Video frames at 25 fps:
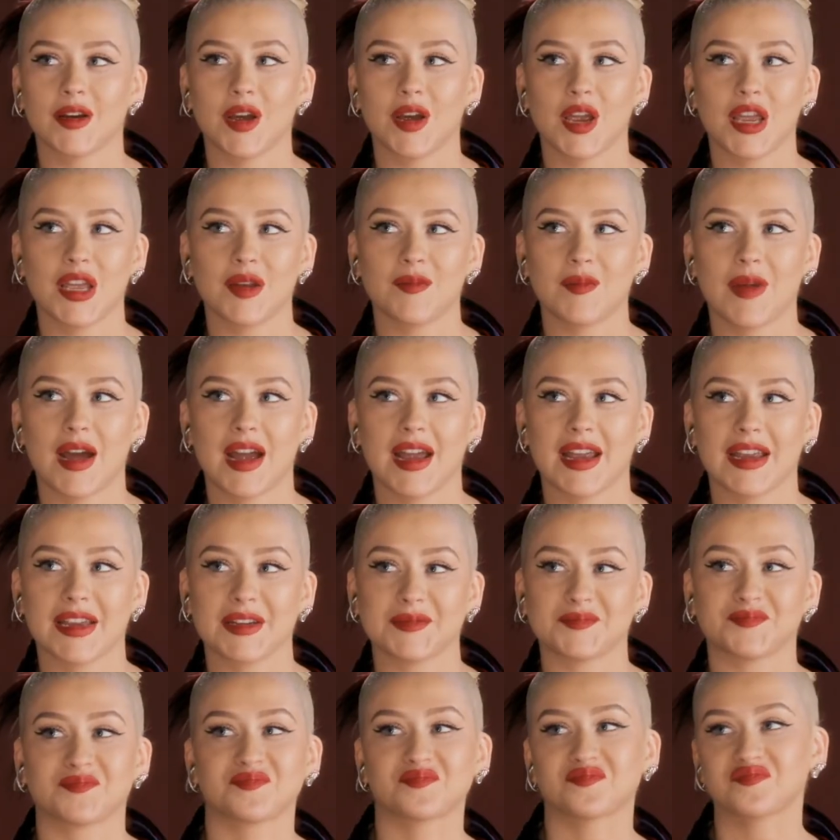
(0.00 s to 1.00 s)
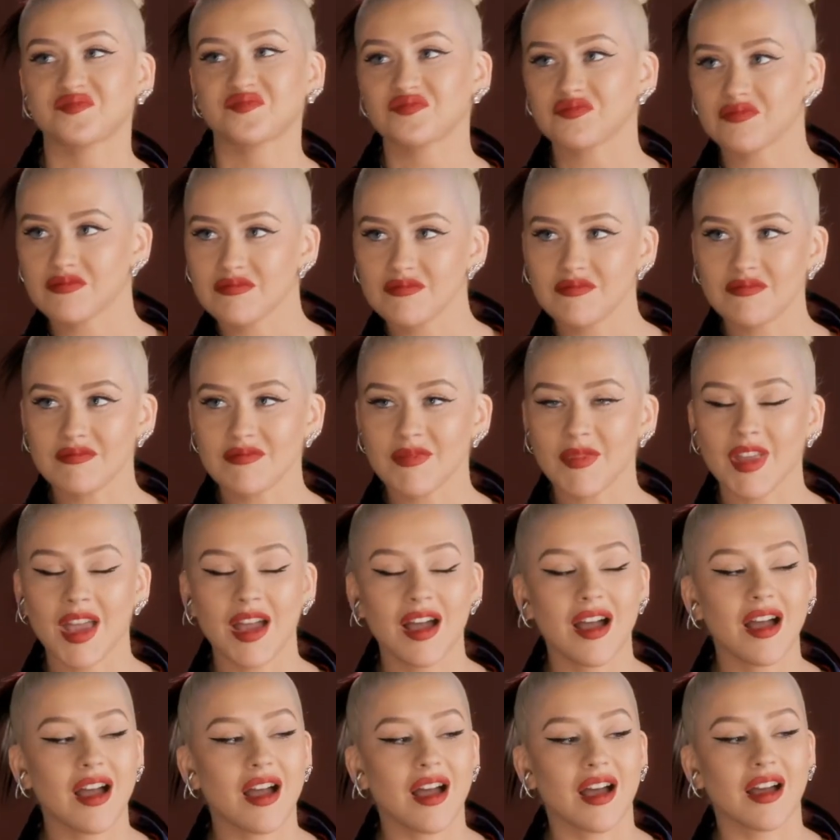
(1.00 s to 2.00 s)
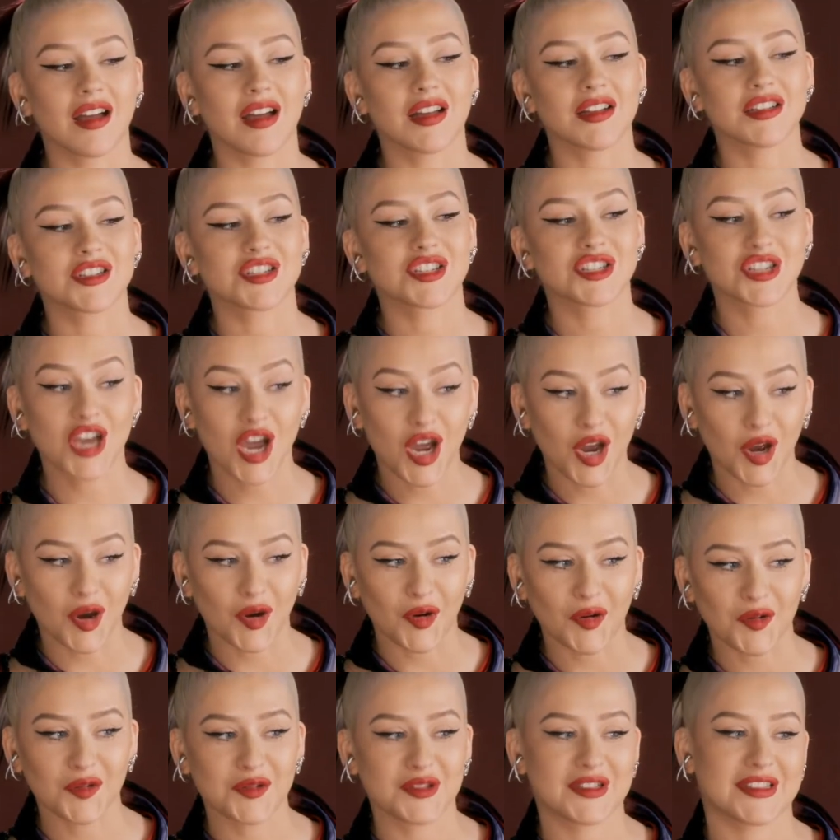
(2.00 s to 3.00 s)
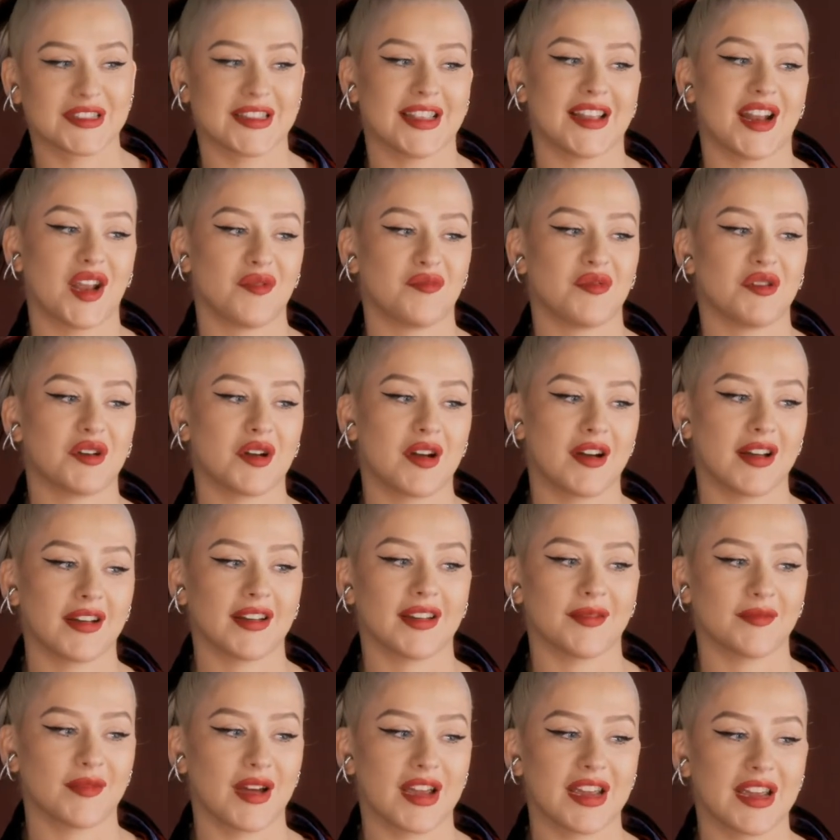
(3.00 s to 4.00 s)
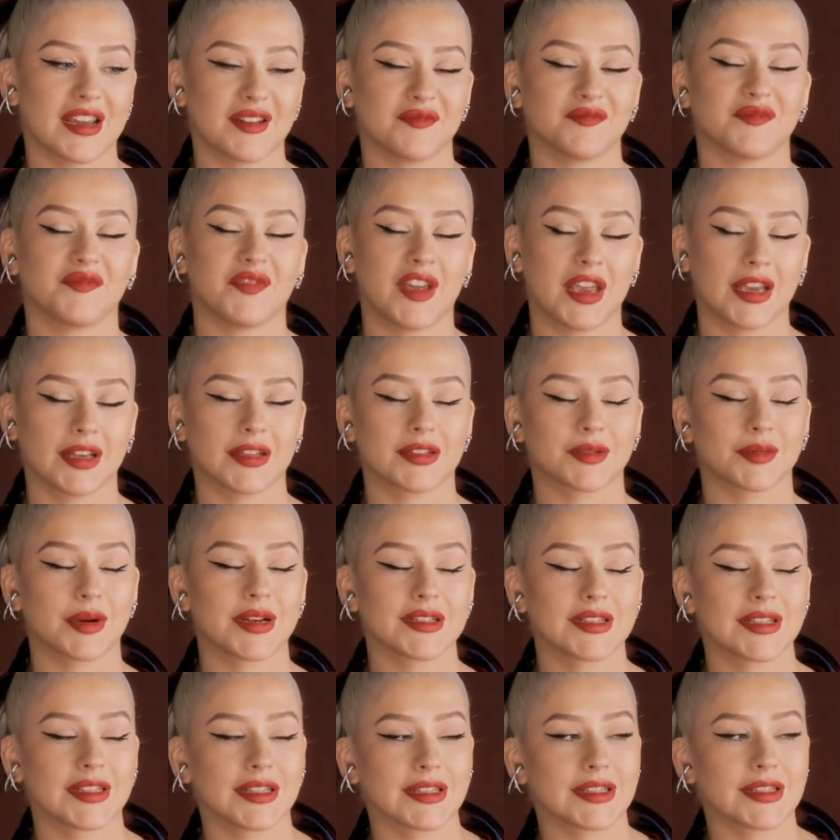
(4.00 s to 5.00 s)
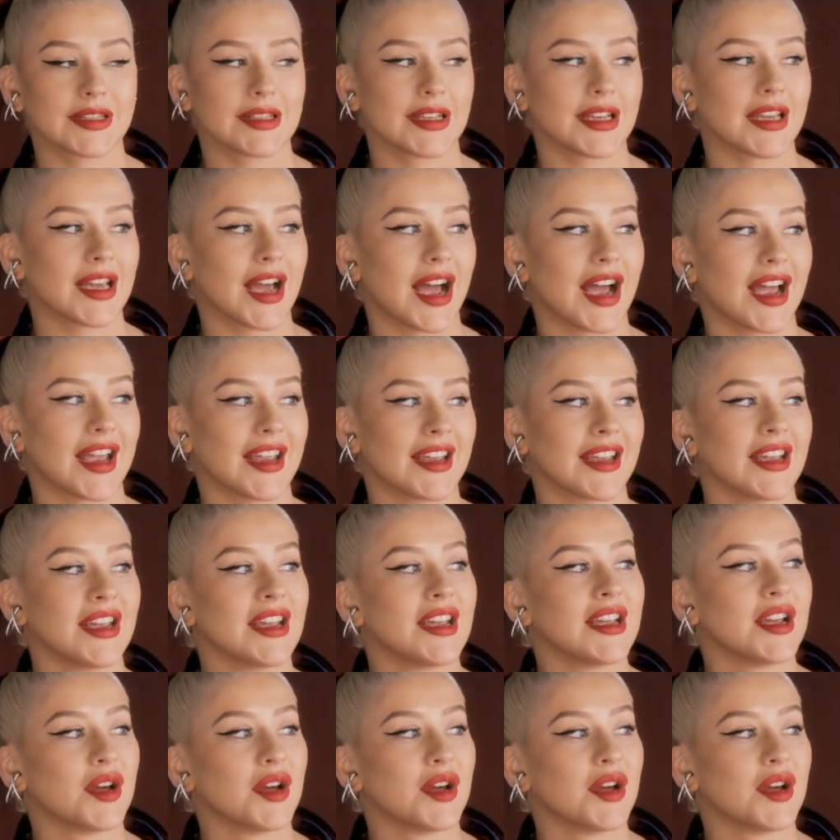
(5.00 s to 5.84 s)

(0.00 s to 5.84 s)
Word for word: In my uh, shows that I put on at my Vegas residency, I